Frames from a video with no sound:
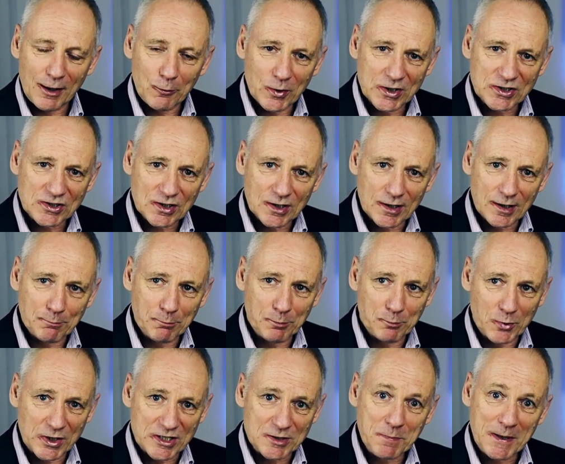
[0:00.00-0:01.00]

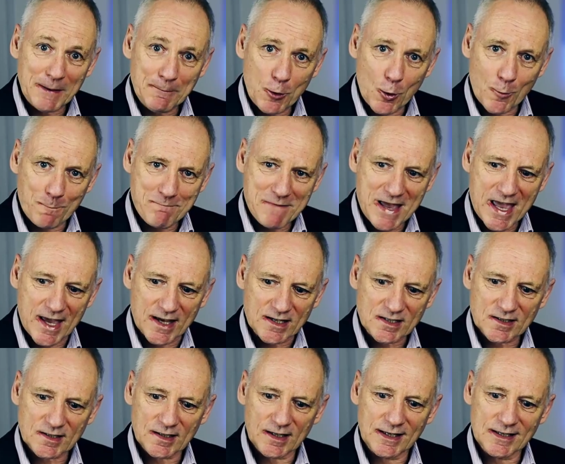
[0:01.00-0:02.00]
which people
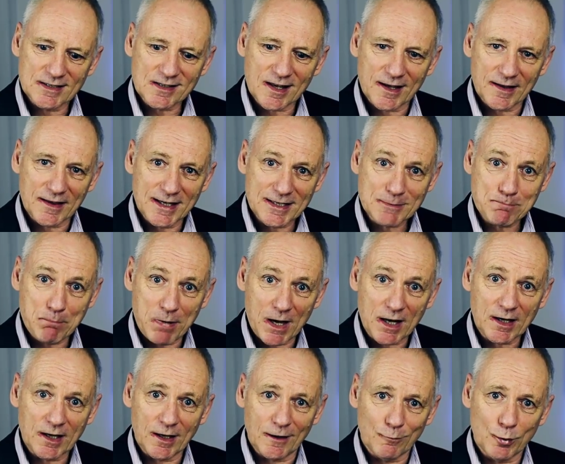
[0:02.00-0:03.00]
miss, is that this
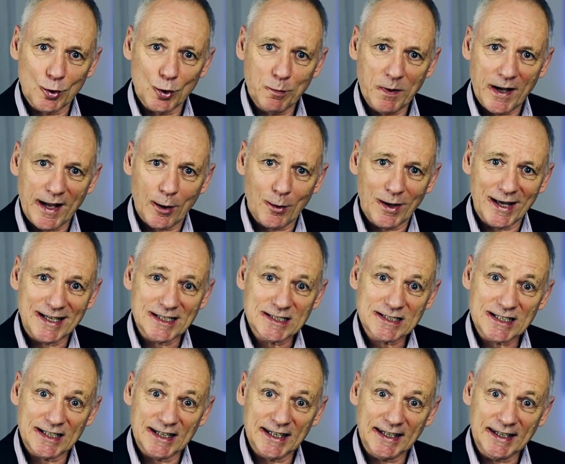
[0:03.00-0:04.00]
bucket of willpower
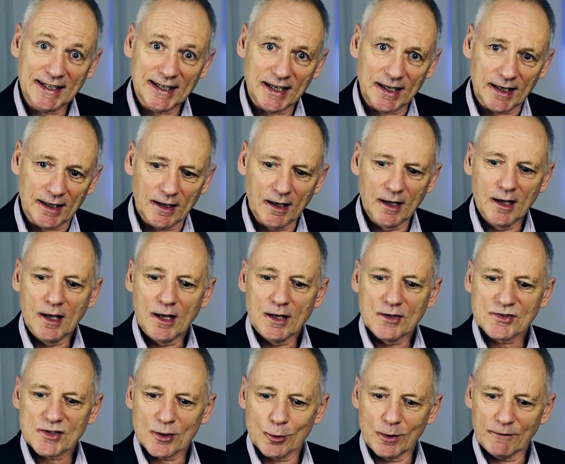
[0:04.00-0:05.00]
is leaky.
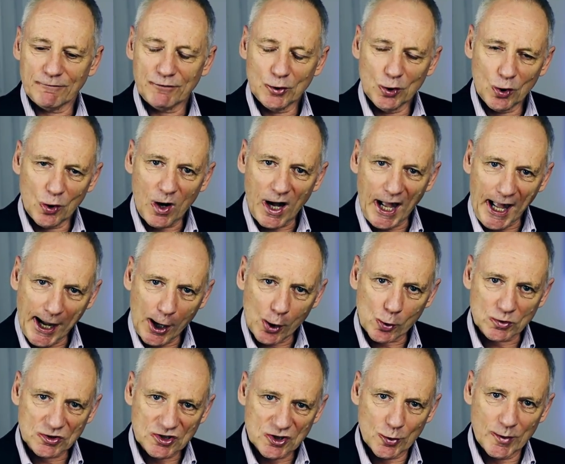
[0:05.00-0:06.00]
So if you're
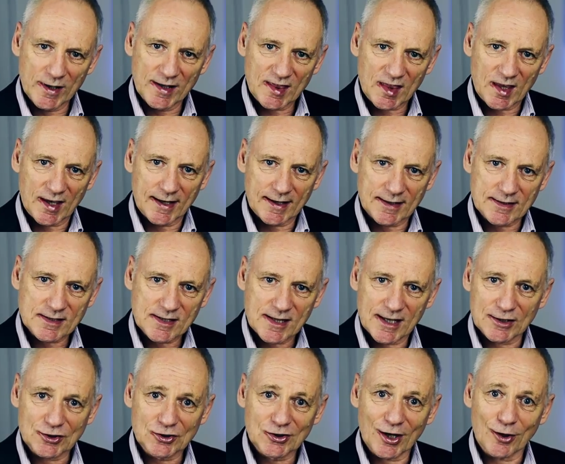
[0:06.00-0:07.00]
out doing things
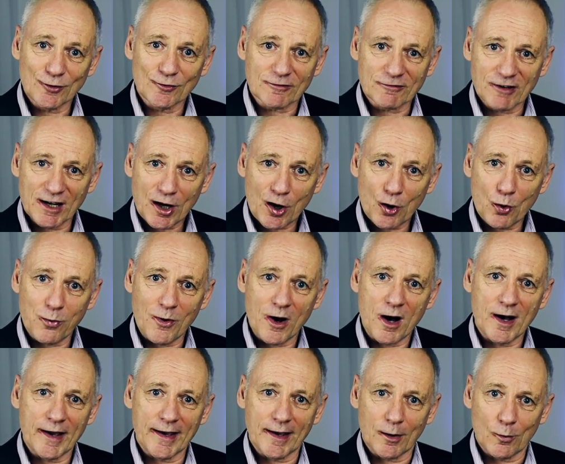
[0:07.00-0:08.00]
that don't
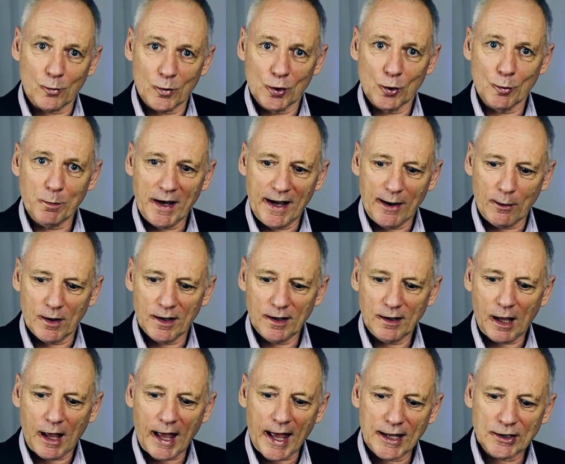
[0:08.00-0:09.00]
require
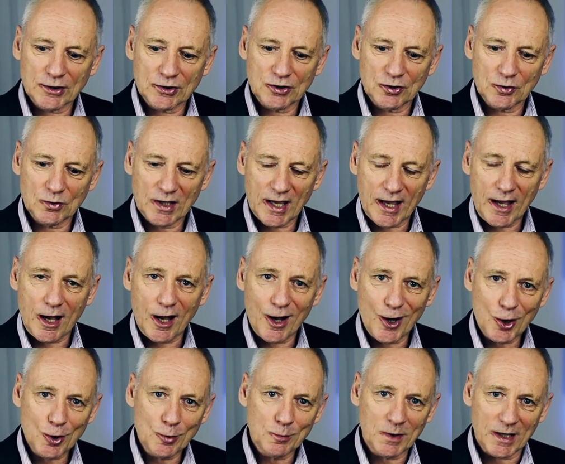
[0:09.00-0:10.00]
willpower, and you get
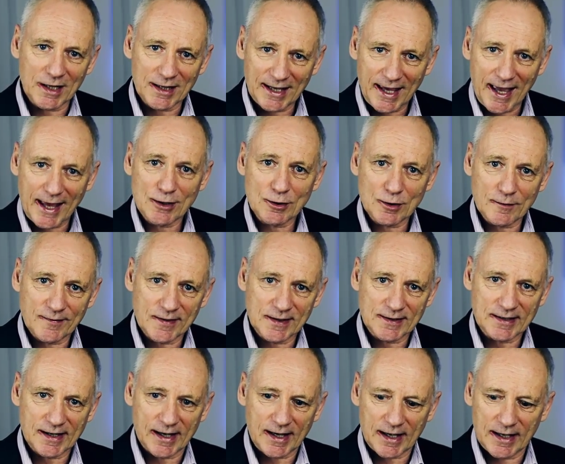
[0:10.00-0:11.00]
home at the end of the
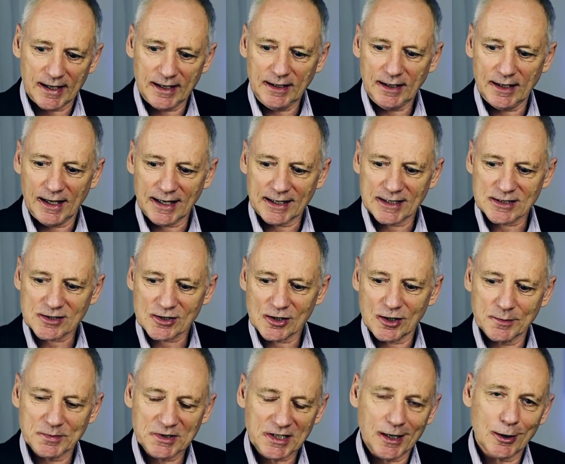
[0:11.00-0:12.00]
day and it's
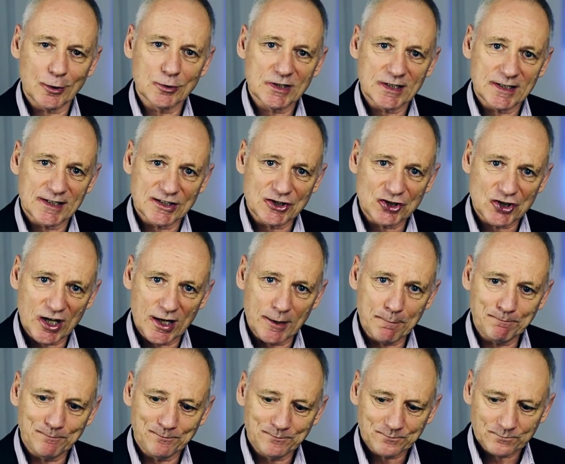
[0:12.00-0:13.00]
time to go to the
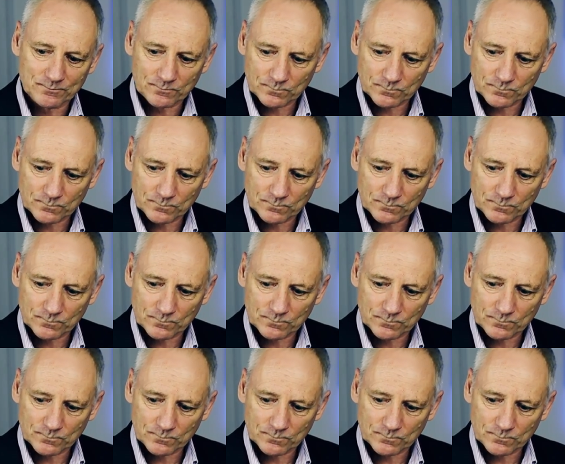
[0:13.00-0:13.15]
gym,